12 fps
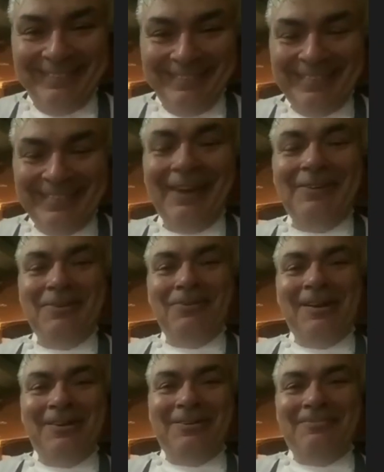Yeah, you're
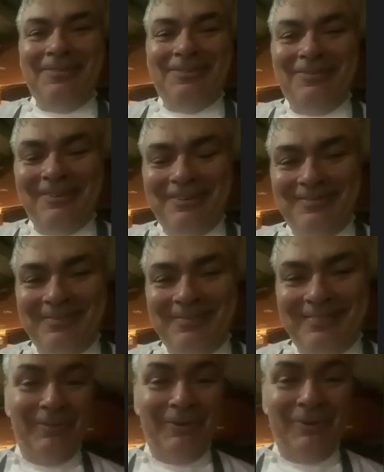welcome. You're welcome.
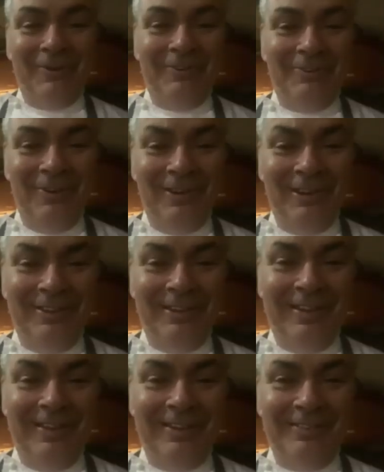Great holiday,
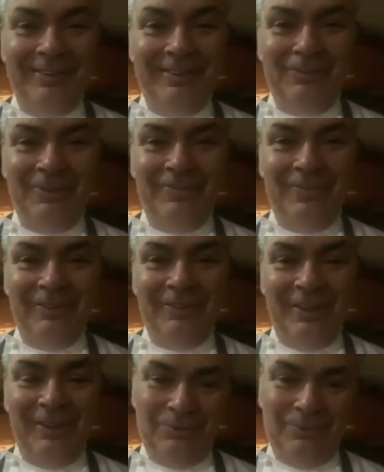and it was very
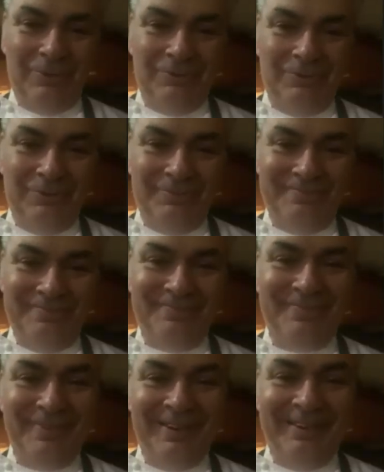nice to talk to you. Okay.